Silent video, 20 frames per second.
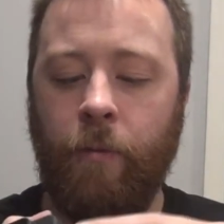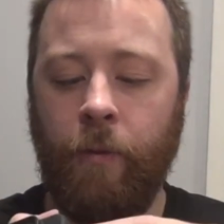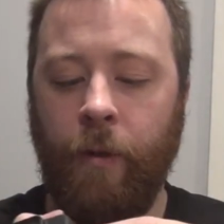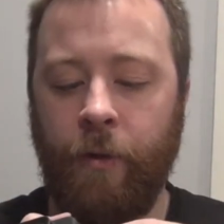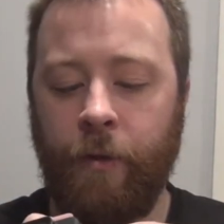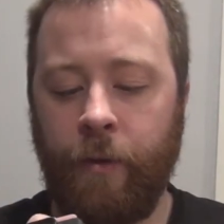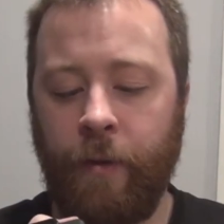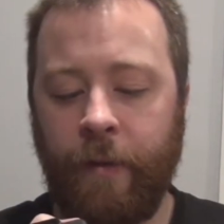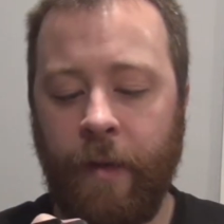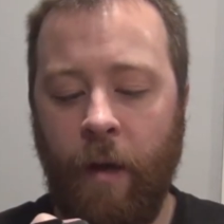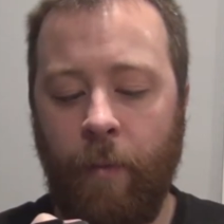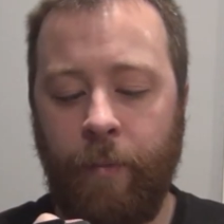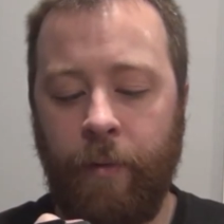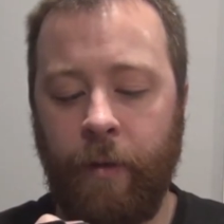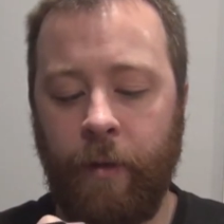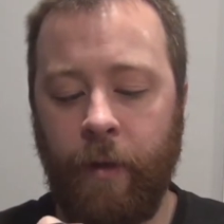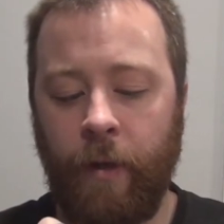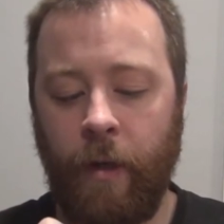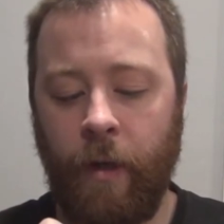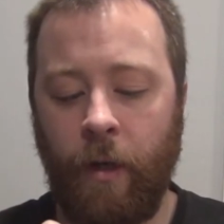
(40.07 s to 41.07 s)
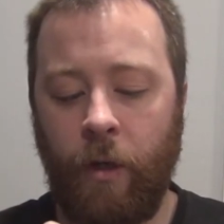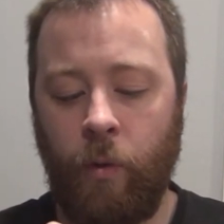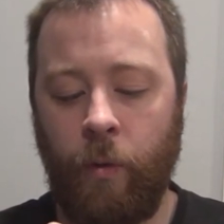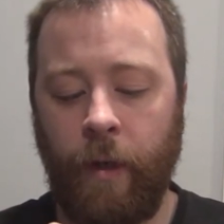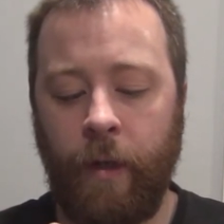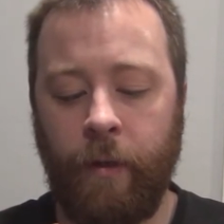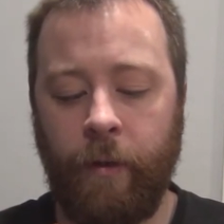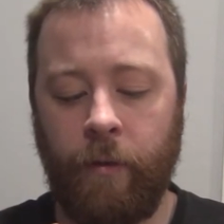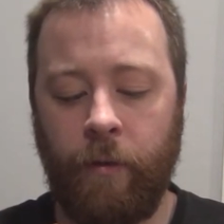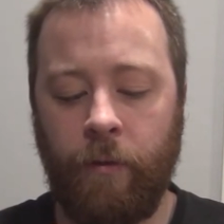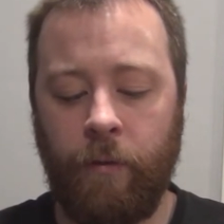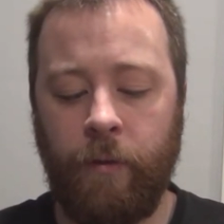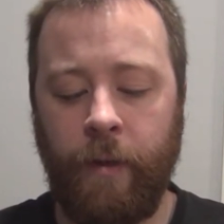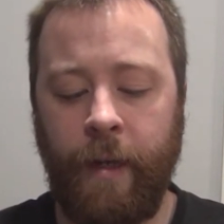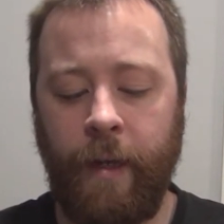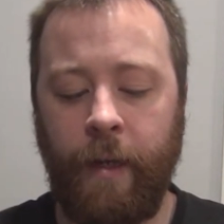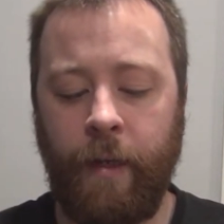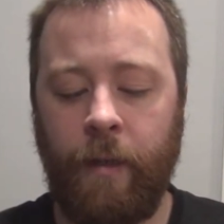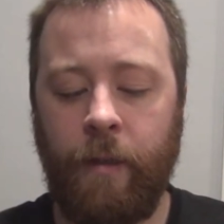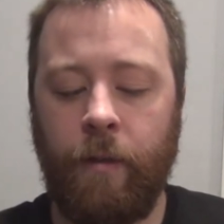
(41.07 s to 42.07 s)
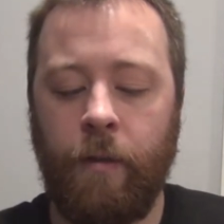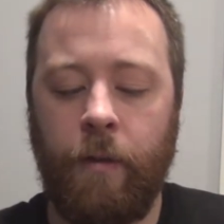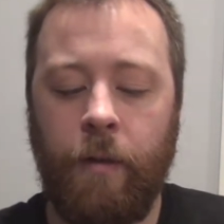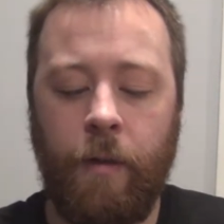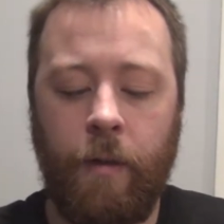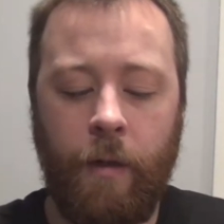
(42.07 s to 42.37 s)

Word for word: What I'll do is I'll put a, a quick little link